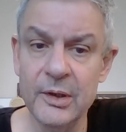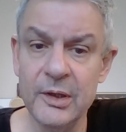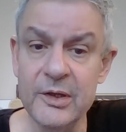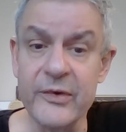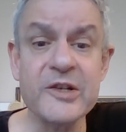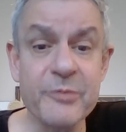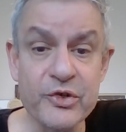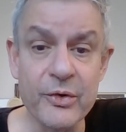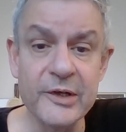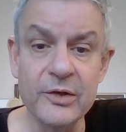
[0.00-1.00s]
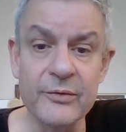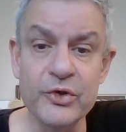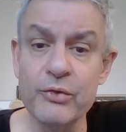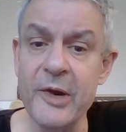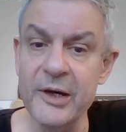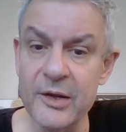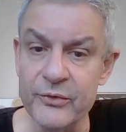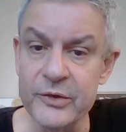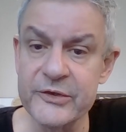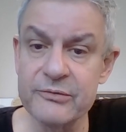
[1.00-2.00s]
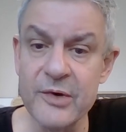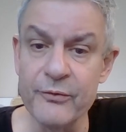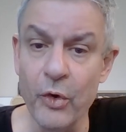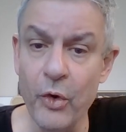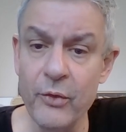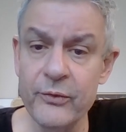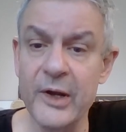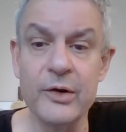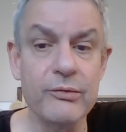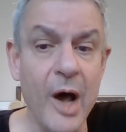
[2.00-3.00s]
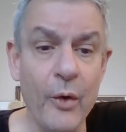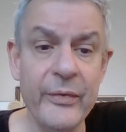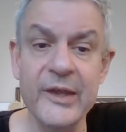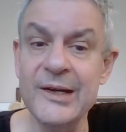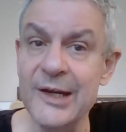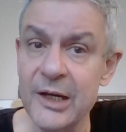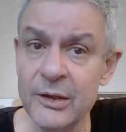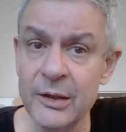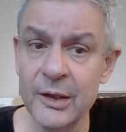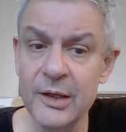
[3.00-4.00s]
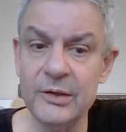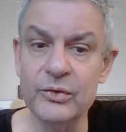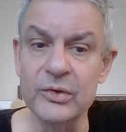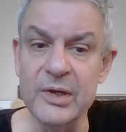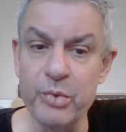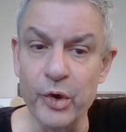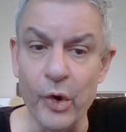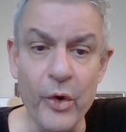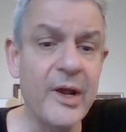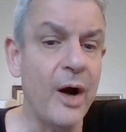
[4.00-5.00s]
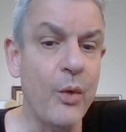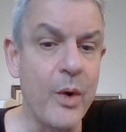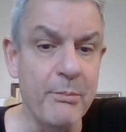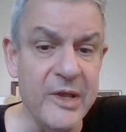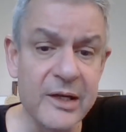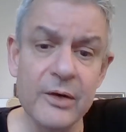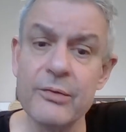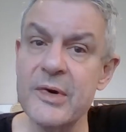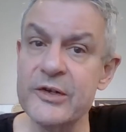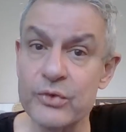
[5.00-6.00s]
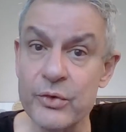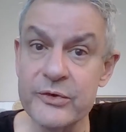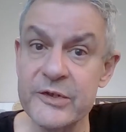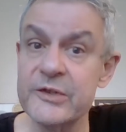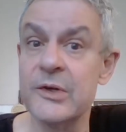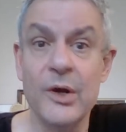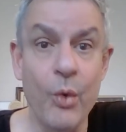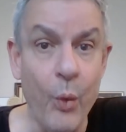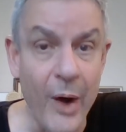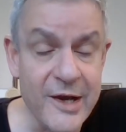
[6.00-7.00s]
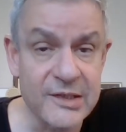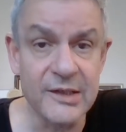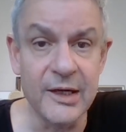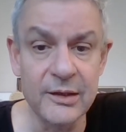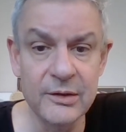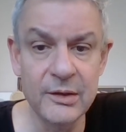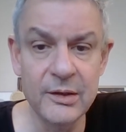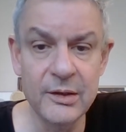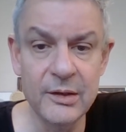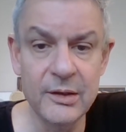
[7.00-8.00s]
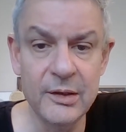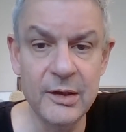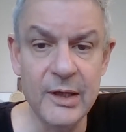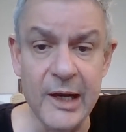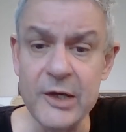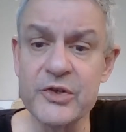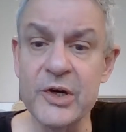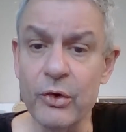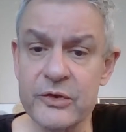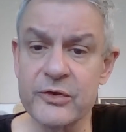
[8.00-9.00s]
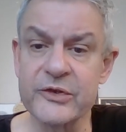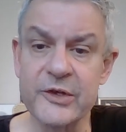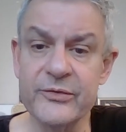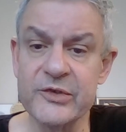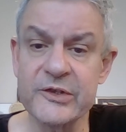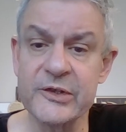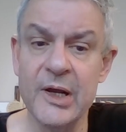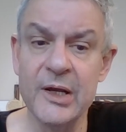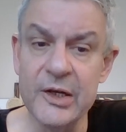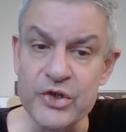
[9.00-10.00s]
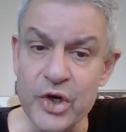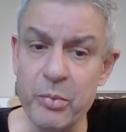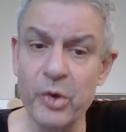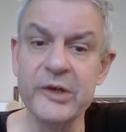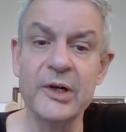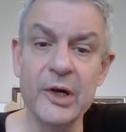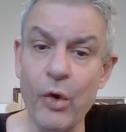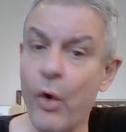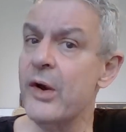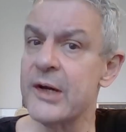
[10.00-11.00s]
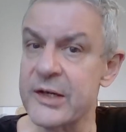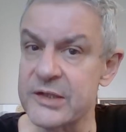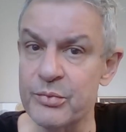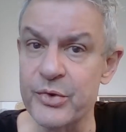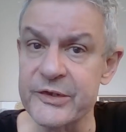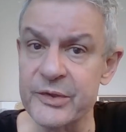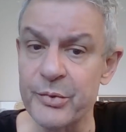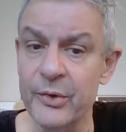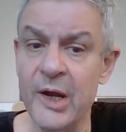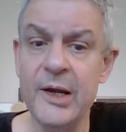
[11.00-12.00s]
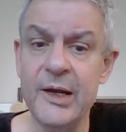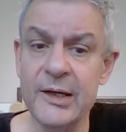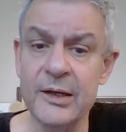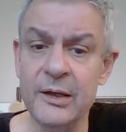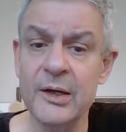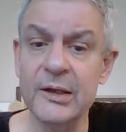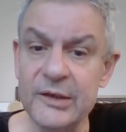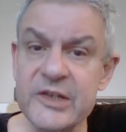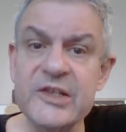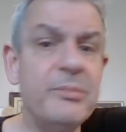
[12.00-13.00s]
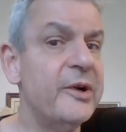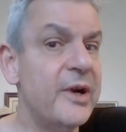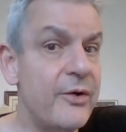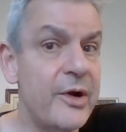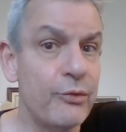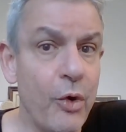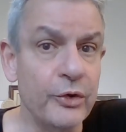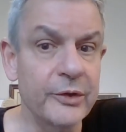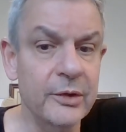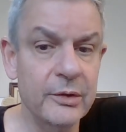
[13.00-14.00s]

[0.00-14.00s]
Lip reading: The vast majority of human efforts revolve around the need to deploy our meager resources wisely. Energy also serves as a geopolitical organizing principle and a disciplinary rod.